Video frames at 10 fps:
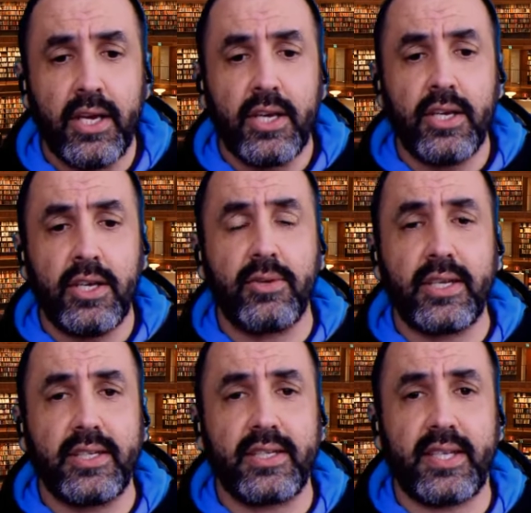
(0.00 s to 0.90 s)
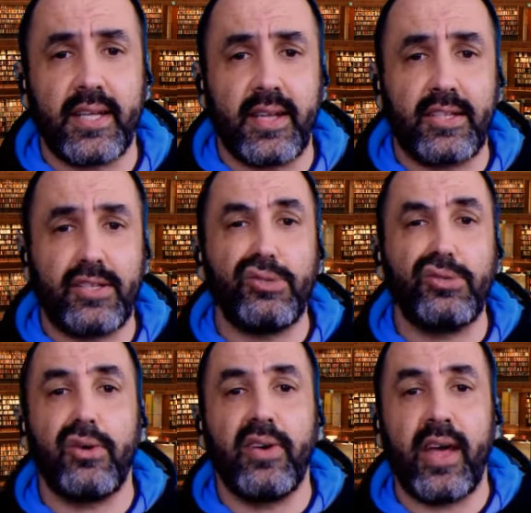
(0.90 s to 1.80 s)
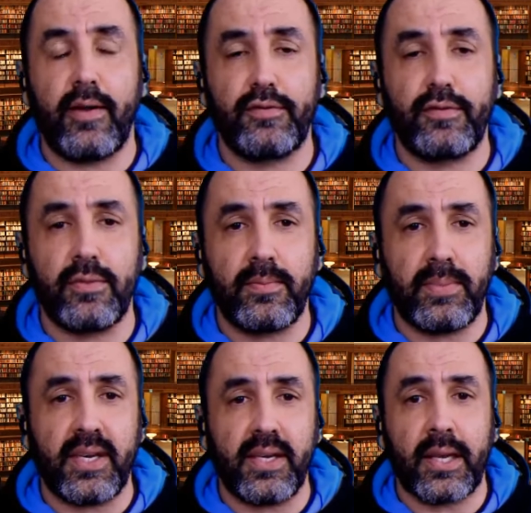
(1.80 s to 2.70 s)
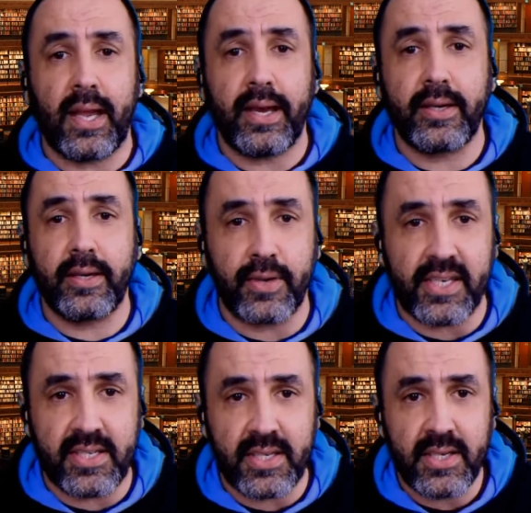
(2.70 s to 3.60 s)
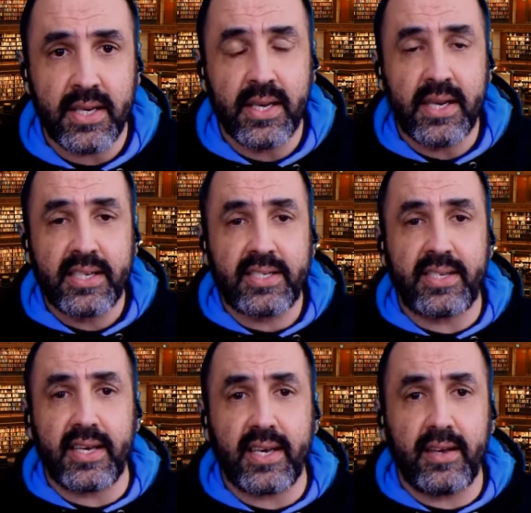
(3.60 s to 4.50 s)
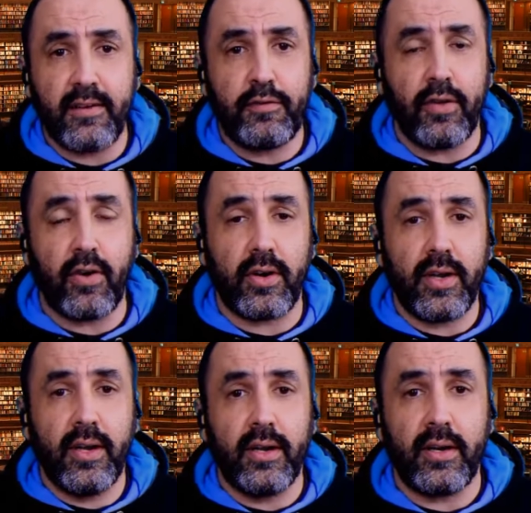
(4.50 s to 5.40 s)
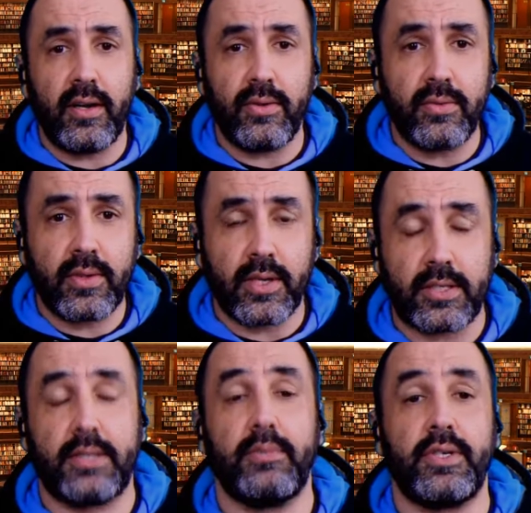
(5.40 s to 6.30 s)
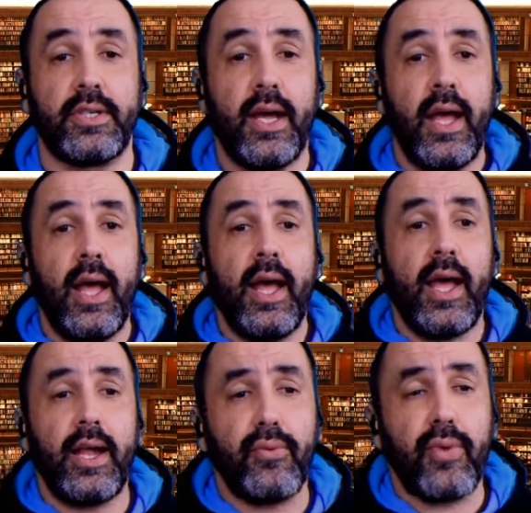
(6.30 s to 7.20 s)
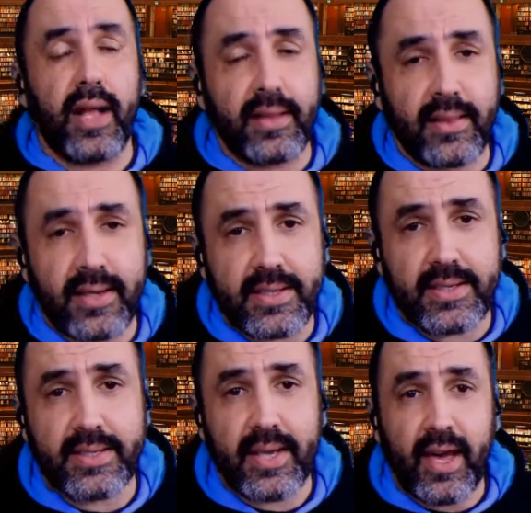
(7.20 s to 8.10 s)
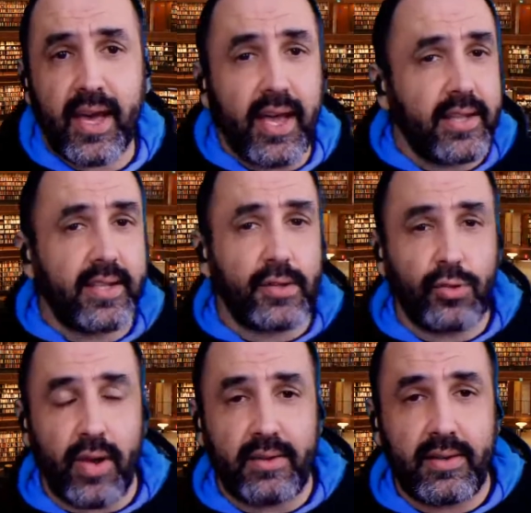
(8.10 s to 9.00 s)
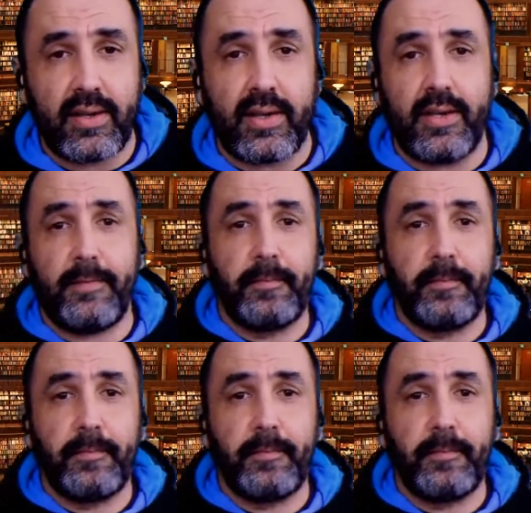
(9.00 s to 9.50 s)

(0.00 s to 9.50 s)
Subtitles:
you will understand that you don't have to be like crazy seeking for new customers. And what this 80-20